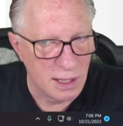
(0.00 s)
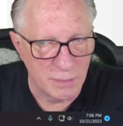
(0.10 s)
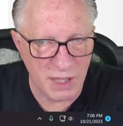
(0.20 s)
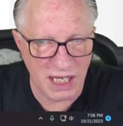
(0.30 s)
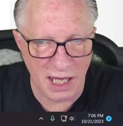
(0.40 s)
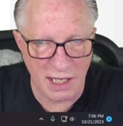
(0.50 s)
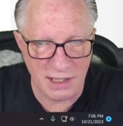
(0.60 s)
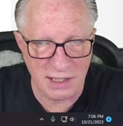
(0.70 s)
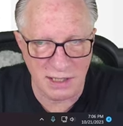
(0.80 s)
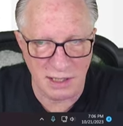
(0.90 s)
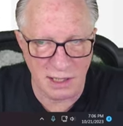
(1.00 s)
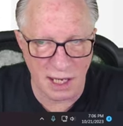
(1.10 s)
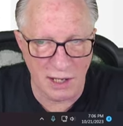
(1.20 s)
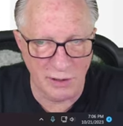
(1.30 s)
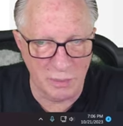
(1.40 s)
because
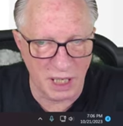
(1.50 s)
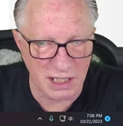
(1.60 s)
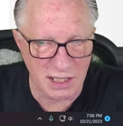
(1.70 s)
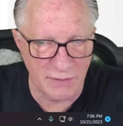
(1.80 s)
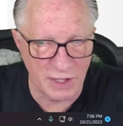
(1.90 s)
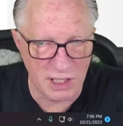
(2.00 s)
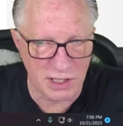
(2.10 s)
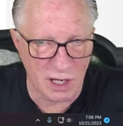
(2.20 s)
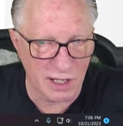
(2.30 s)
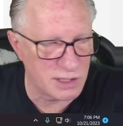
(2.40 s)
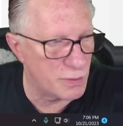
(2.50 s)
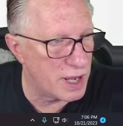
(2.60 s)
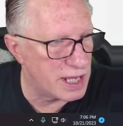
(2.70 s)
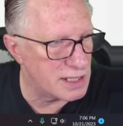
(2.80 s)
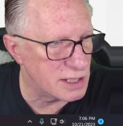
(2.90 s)
$100 of it is on its
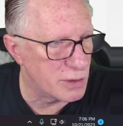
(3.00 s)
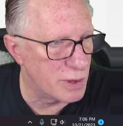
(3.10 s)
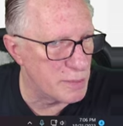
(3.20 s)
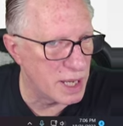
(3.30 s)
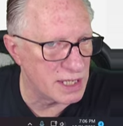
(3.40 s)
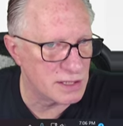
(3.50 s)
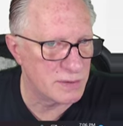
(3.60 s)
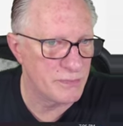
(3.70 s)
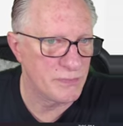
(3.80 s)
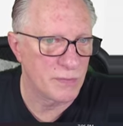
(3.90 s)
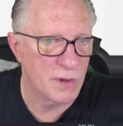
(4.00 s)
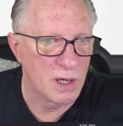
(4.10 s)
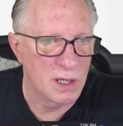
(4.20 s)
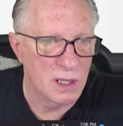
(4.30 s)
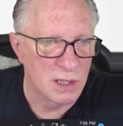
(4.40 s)
way to Coinbase.
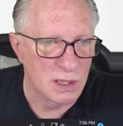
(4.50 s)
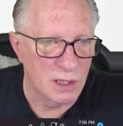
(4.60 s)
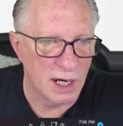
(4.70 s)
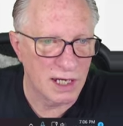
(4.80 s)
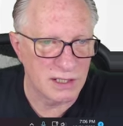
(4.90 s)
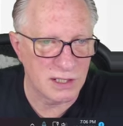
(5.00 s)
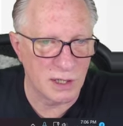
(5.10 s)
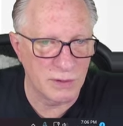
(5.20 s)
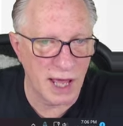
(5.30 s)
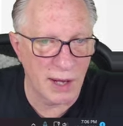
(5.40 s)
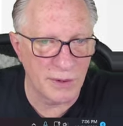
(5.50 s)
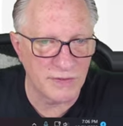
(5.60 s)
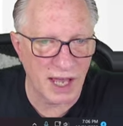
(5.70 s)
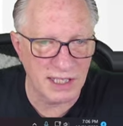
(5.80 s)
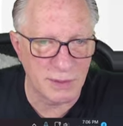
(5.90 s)
All right, so now we've
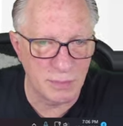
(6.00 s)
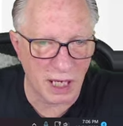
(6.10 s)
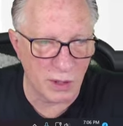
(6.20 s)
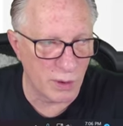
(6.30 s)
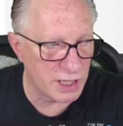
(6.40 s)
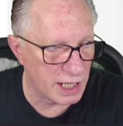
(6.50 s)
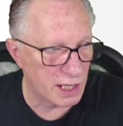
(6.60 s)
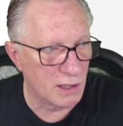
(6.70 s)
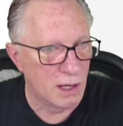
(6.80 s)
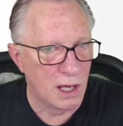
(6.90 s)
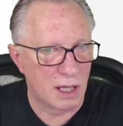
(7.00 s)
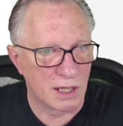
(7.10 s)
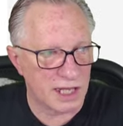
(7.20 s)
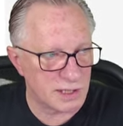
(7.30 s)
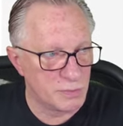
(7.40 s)
got some Bitcoin here.
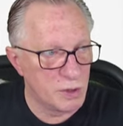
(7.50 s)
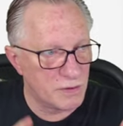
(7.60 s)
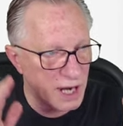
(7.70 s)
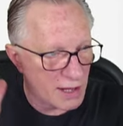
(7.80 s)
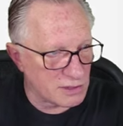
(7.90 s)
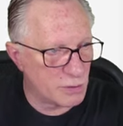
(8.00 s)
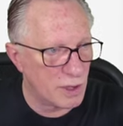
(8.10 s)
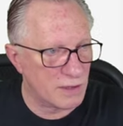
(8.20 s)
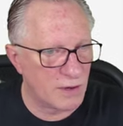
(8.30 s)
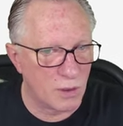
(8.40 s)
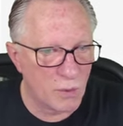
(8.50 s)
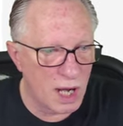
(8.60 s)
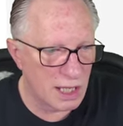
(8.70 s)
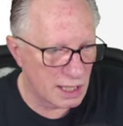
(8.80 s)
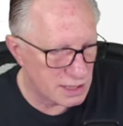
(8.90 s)
Let's move it out to one of our
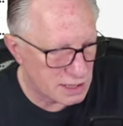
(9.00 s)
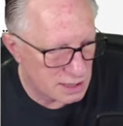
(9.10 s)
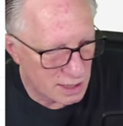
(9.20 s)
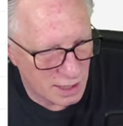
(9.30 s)
wallets.